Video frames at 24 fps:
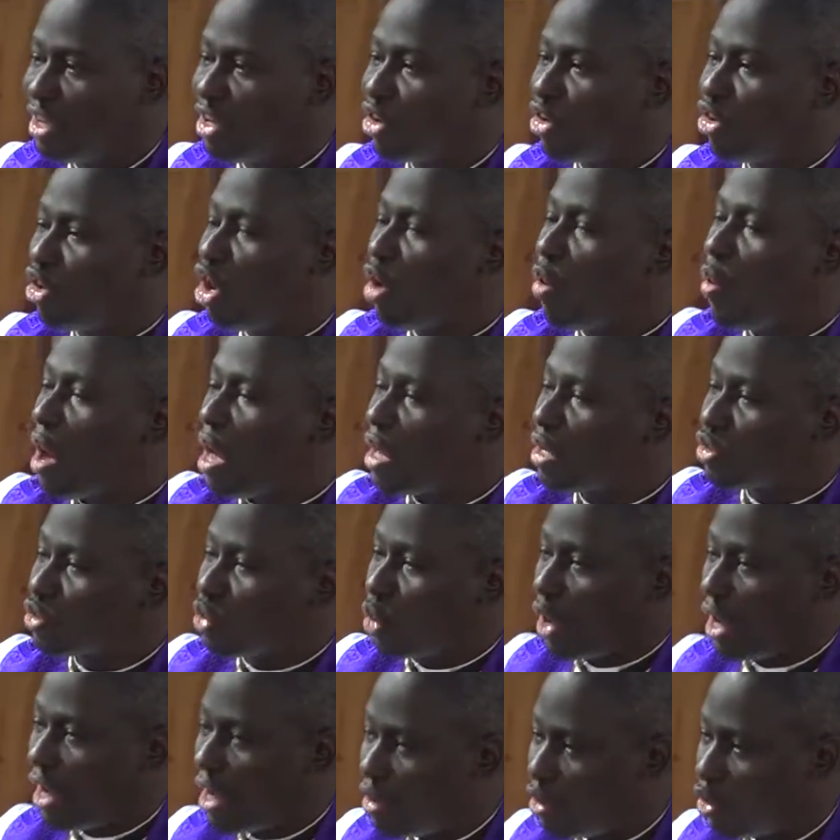no one
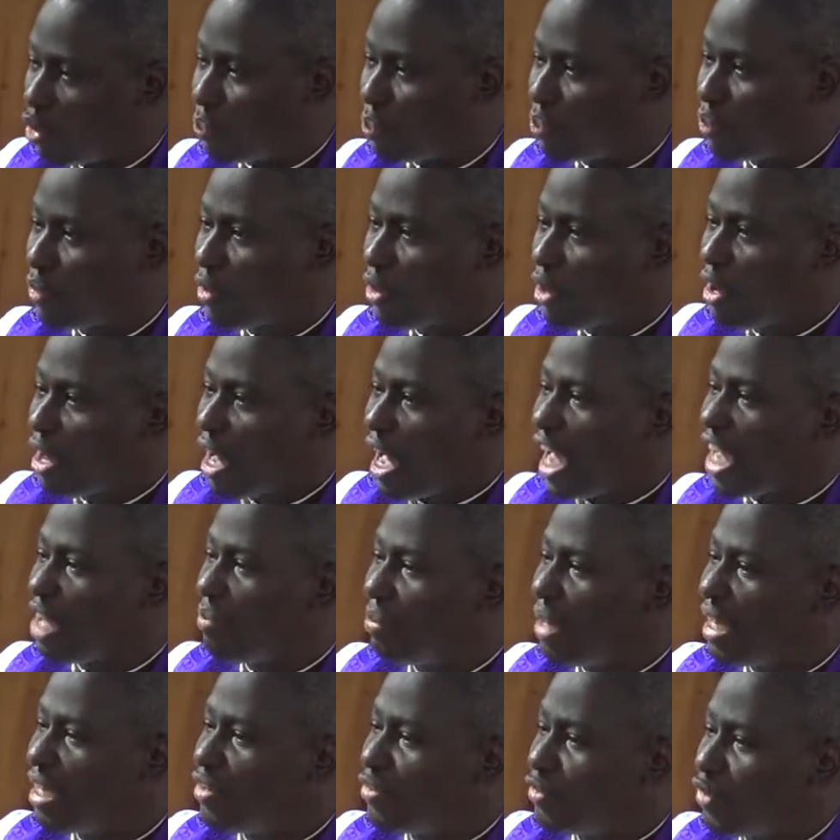to help. I
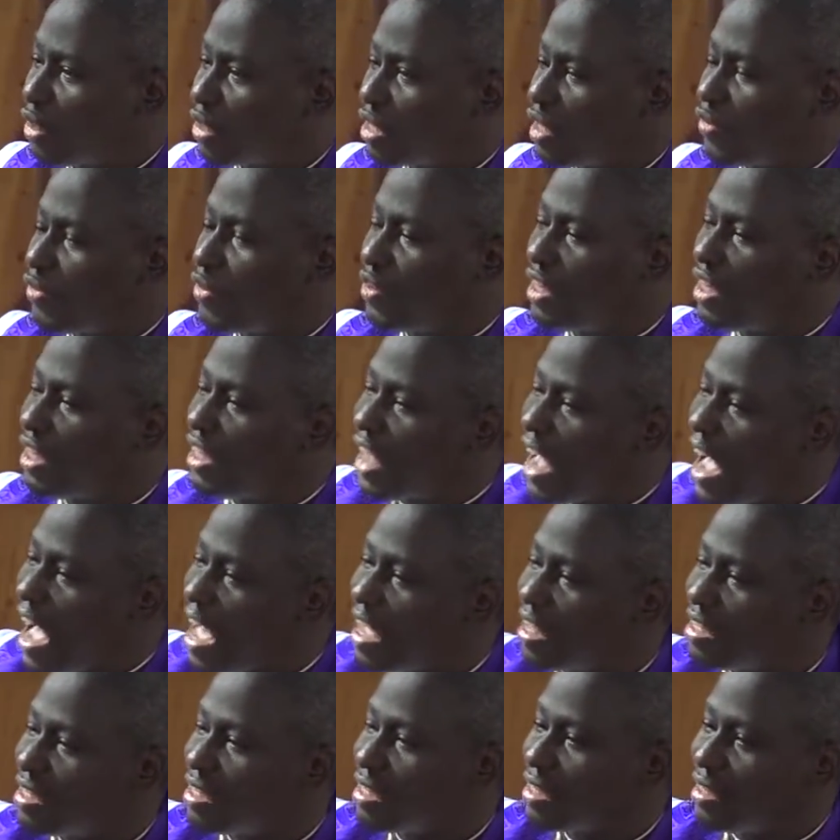made 43
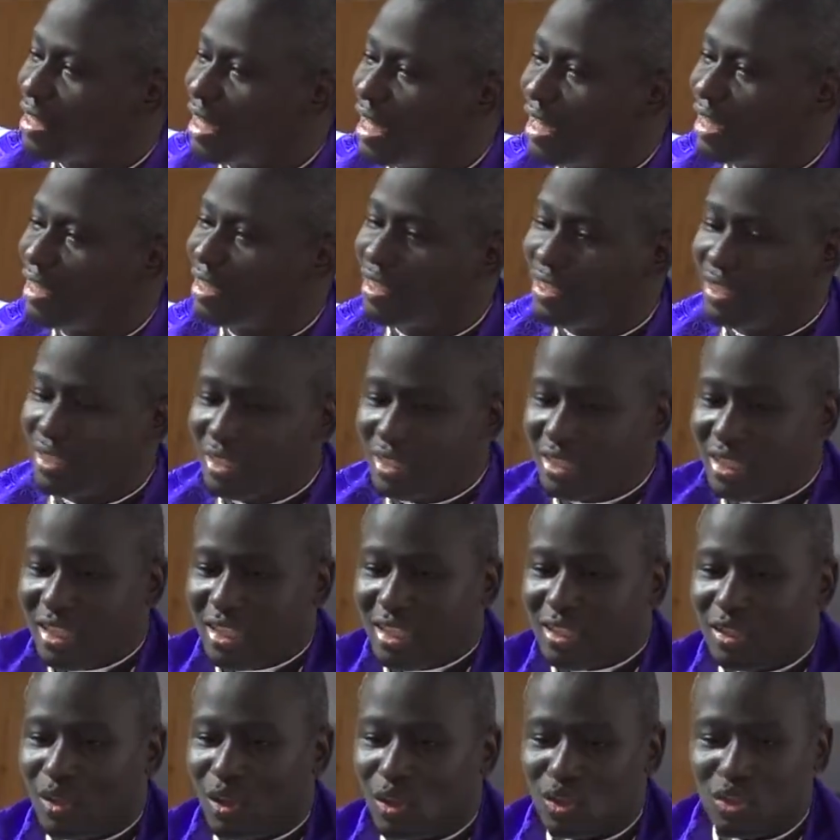years
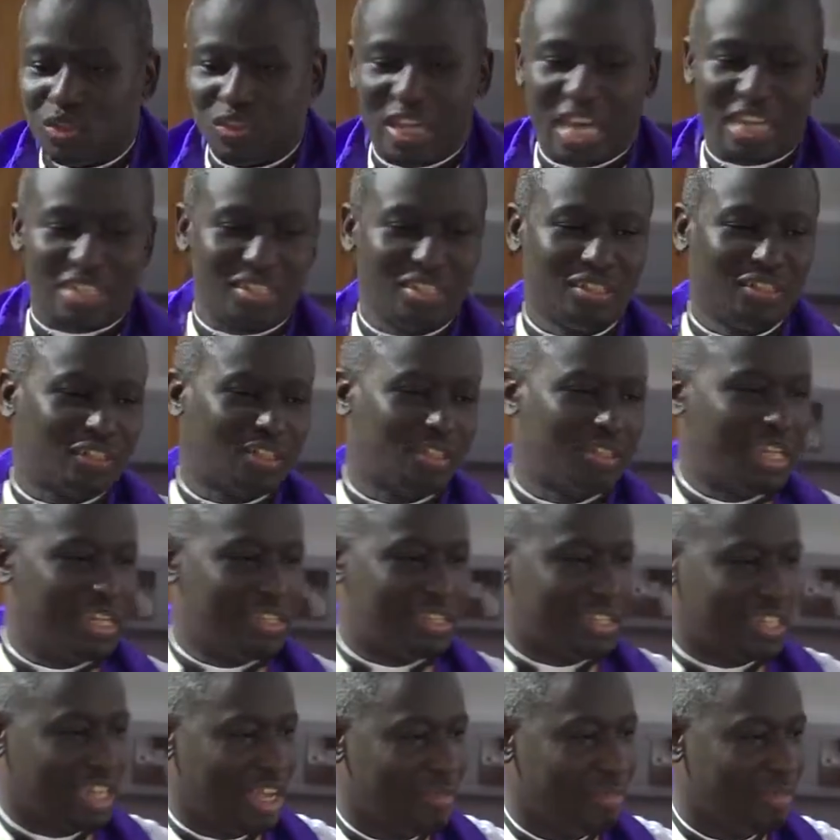on 13th
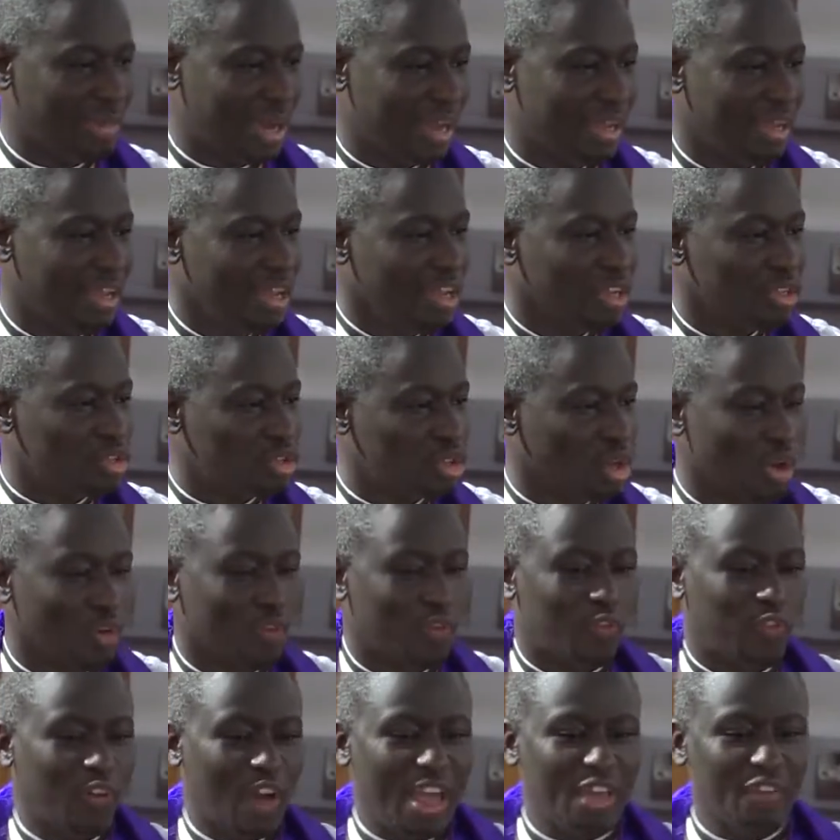December. So
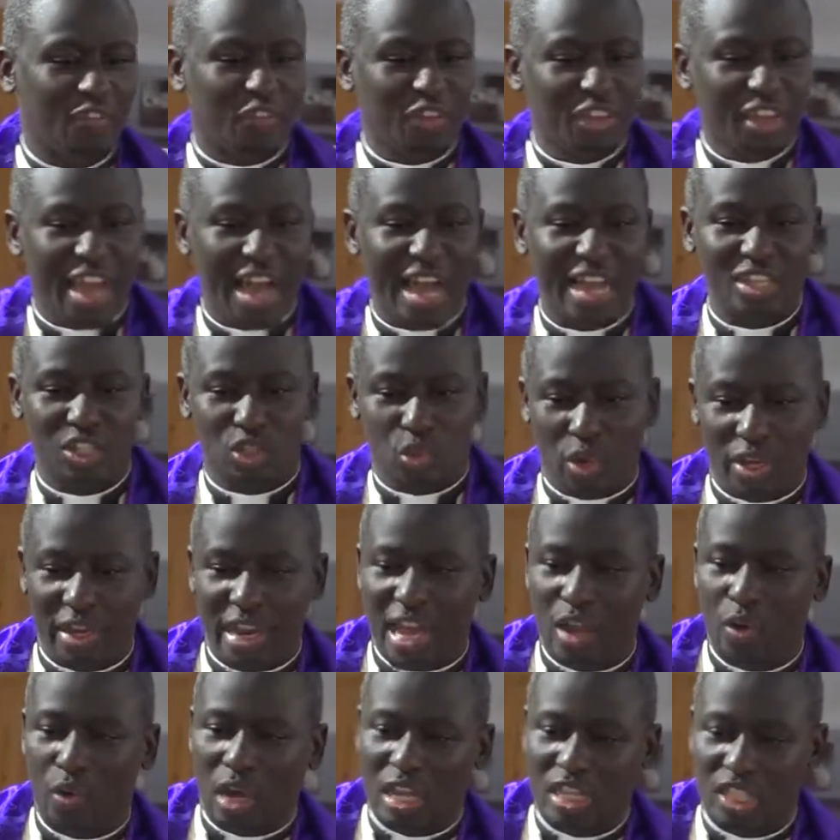five years when
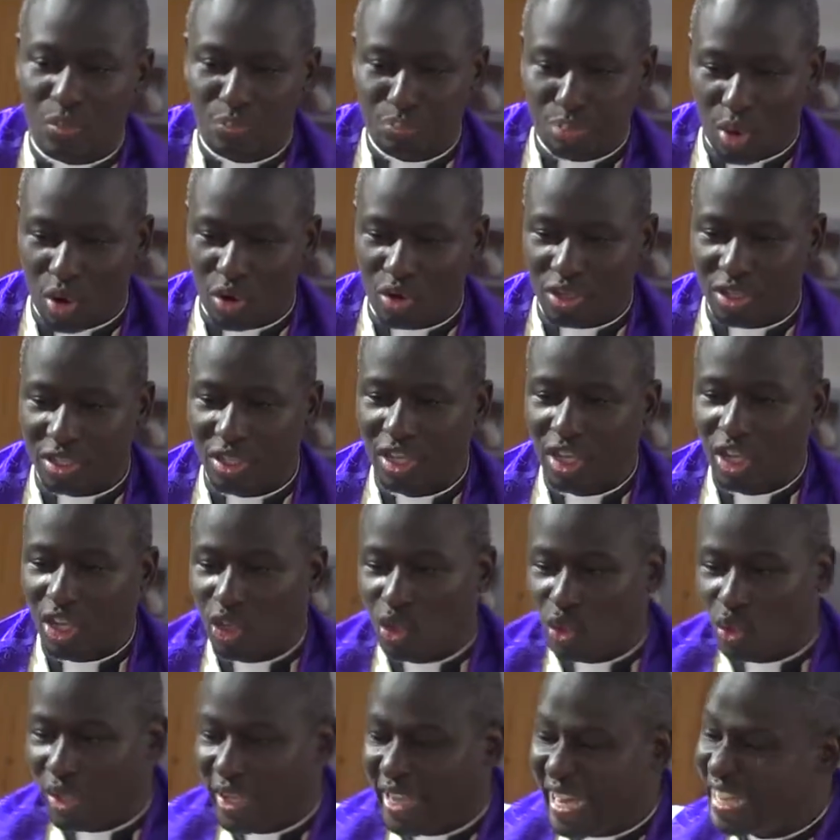I was born,
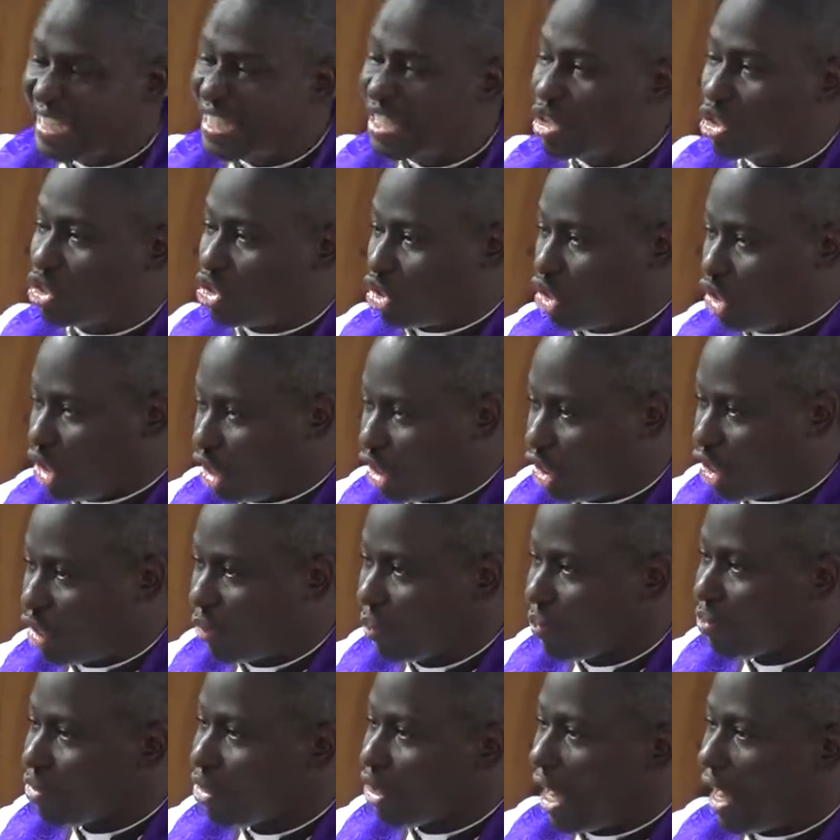you get sick
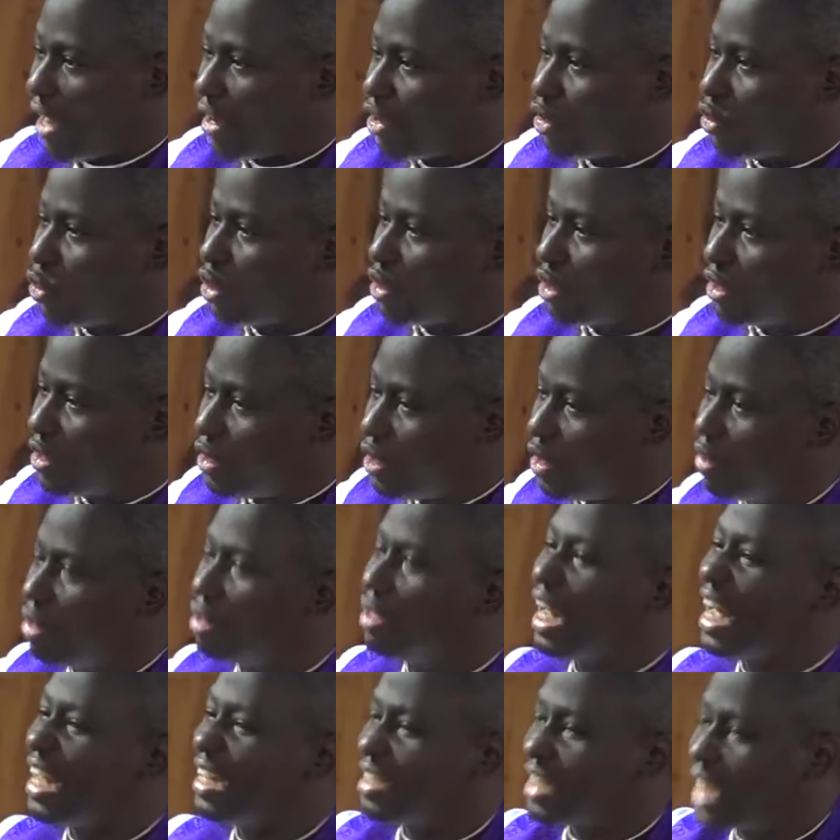and you
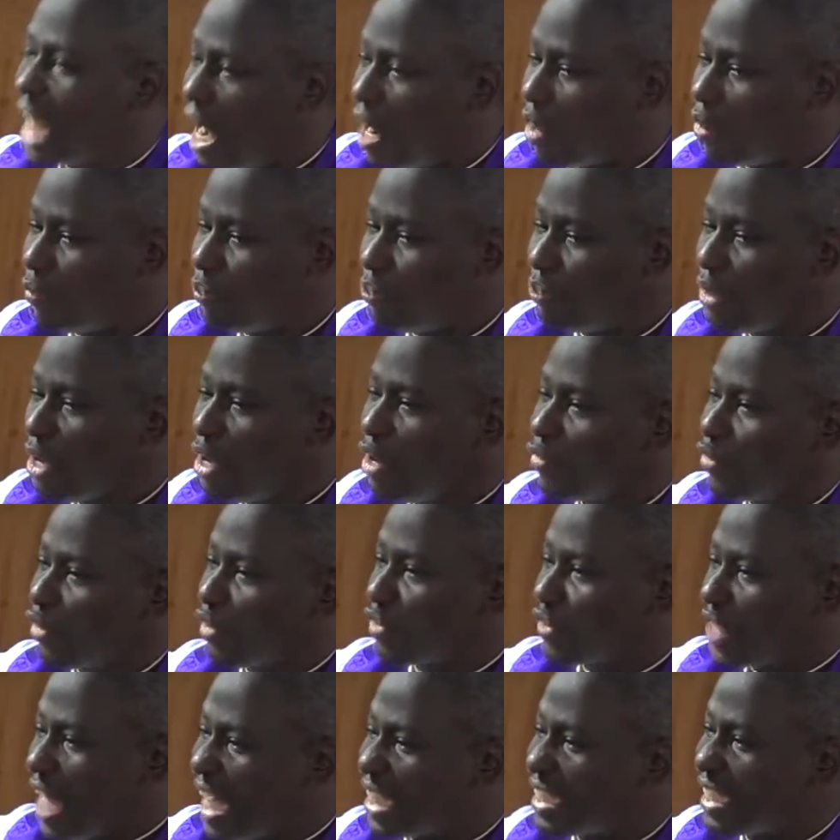lay down
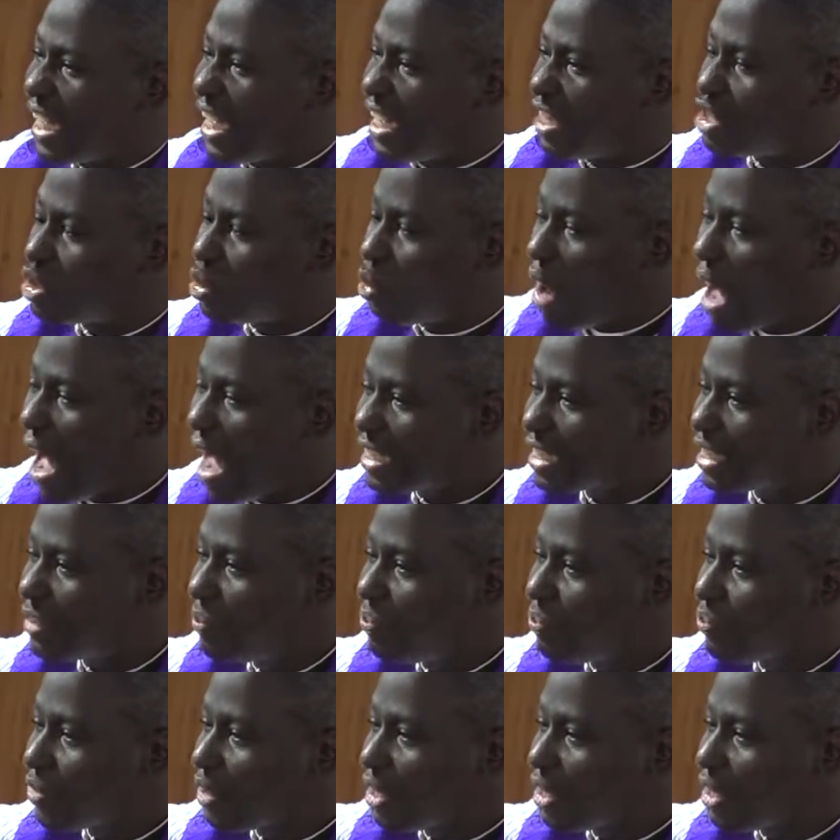for 38 what?